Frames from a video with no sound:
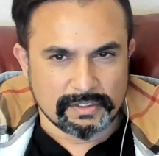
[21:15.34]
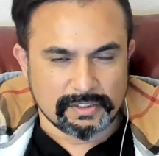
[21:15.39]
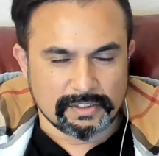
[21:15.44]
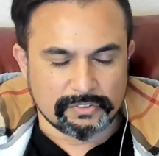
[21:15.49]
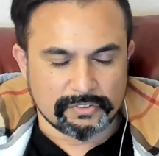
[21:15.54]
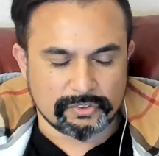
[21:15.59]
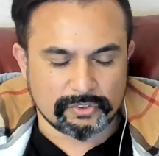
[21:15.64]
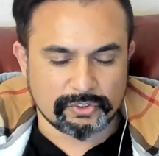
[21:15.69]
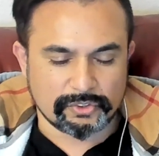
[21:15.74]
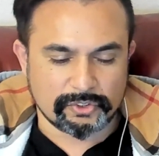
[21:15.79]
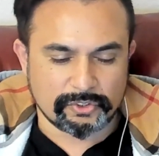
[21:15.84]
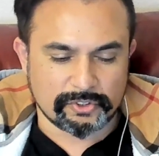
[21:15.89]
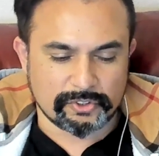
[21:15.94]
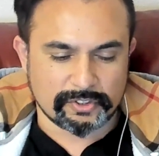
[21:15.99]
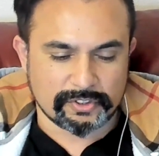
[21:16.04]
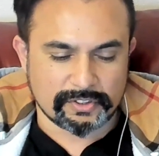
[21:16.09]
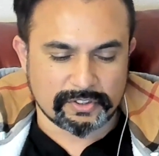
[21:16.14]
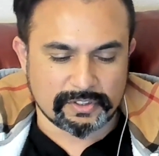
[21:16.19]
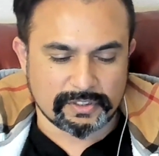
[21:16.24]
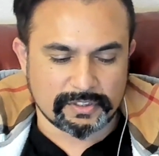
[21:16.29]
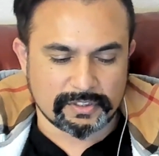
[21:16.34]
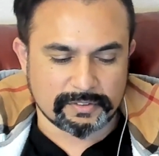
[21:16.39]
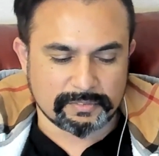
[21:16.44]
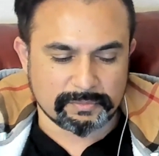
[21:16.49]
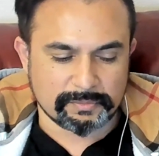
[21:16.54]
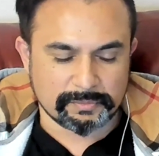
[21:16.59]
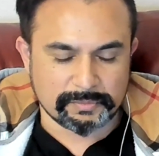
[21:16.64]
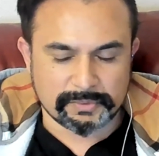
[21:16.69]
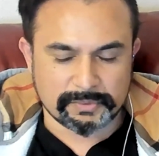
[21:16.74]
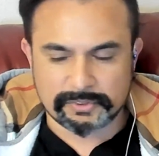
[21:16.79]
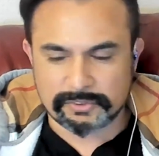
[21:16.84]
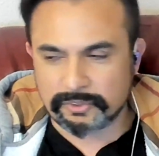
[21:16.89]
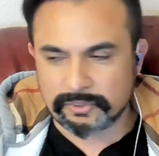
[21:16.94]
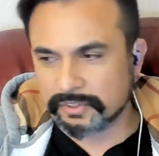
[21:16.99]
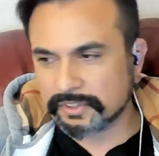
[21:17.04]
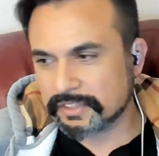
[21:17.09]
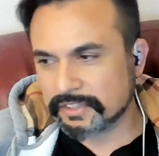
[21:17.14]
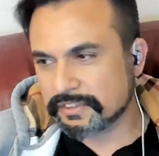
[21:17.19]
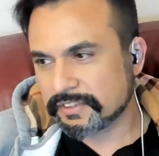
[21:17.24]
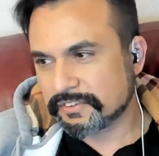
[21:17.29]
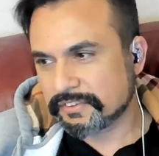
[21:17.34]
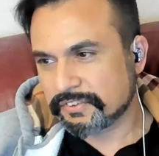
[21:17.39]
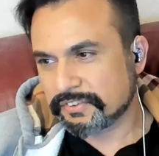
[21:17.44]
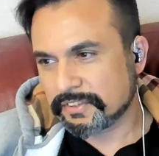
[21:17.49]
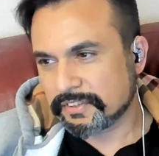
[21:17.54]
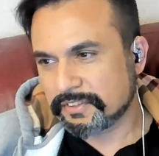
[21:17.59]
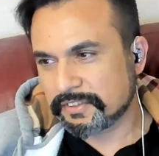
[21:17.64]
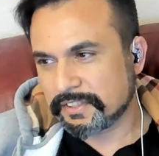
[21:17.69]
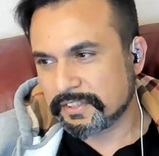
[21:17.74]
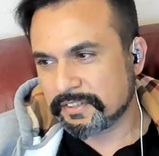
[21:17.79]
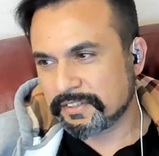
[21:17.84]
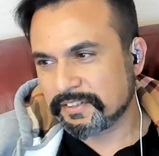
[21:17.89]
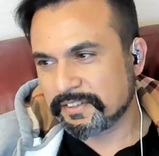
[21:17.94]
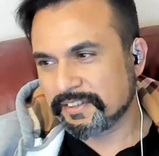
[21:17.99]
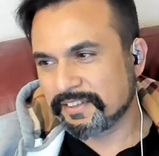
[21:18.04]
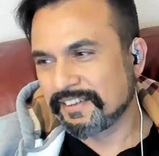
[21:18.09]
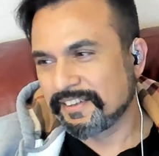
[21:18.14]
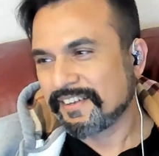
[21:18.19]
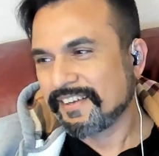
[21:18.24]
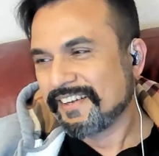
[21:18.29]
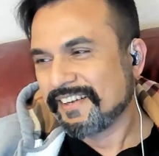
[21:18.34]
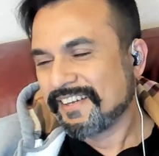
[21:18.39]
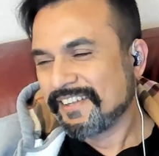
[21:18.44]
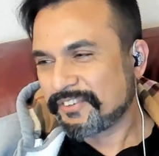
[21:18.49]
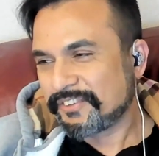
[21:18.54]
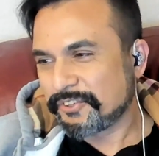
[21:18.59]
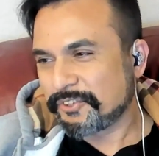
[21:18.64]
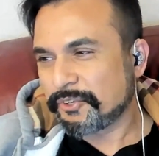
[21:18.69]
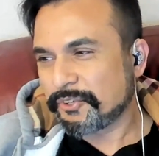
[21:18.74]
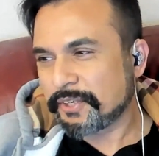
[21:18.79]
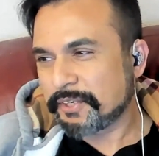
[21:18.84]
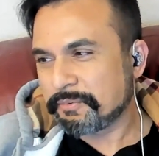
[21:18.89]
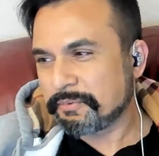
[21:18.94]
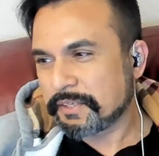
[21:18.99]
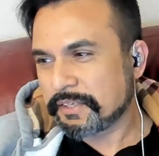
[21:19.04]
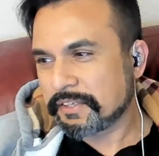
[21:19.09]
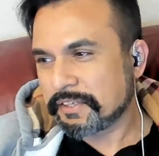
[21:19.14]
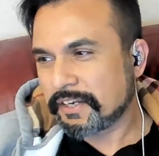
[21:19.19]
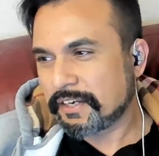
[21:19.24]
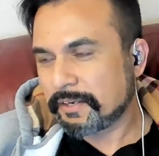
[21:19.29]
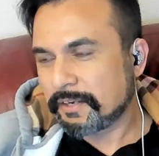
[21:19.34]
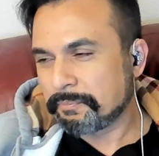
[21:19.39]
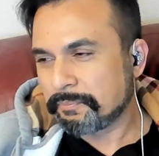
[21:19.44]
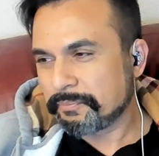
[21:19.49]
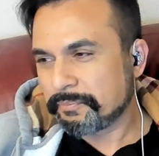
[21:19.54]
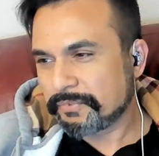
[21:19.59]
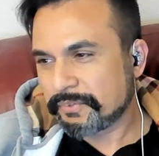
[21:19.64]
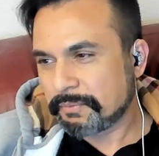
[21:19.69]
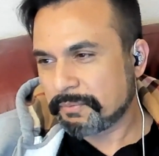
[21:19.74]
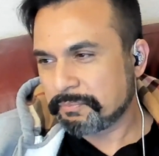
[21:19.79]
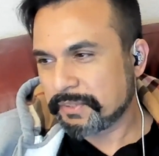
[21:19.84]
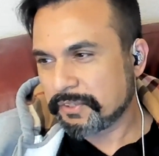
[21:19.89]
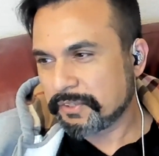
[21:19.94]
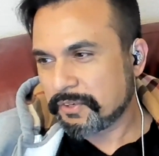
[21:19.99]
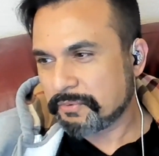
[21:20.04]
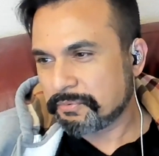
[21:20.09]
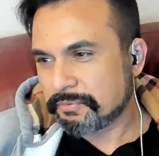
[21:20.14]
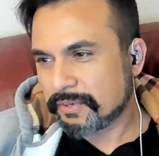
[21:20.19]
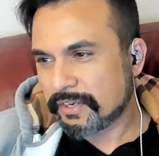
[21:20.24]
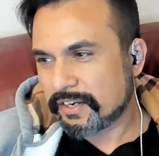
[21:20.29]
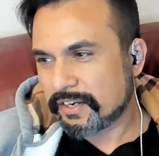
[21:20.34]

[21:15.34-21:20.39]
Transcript: So you're so you're giving something of